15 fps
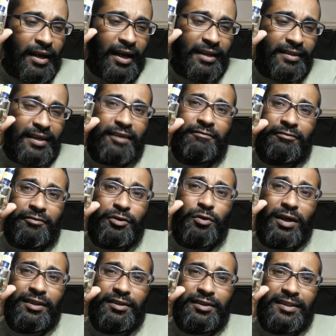and they have
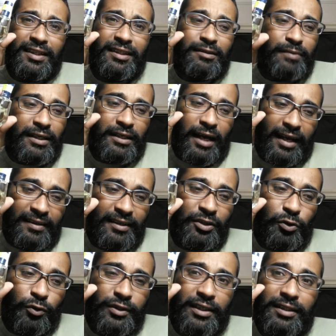few other things but i
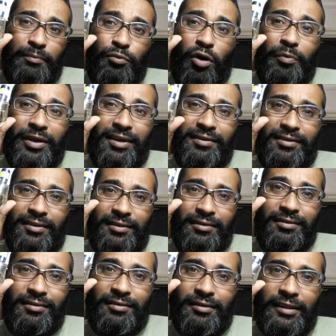think those are the prominent
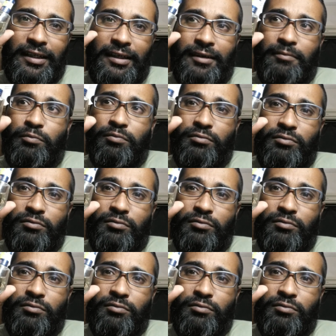uh,